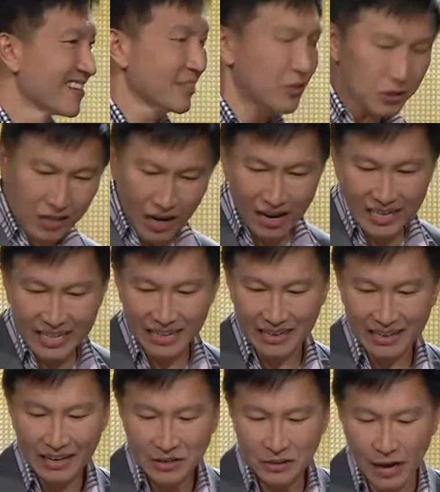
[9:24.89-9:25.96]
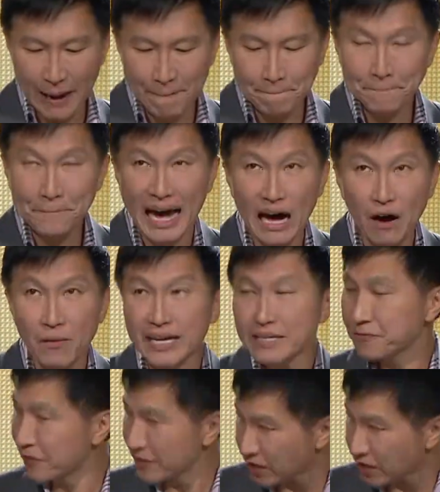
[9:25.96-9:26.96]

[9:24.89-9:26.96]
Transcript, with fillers: to conquer. You're empowered for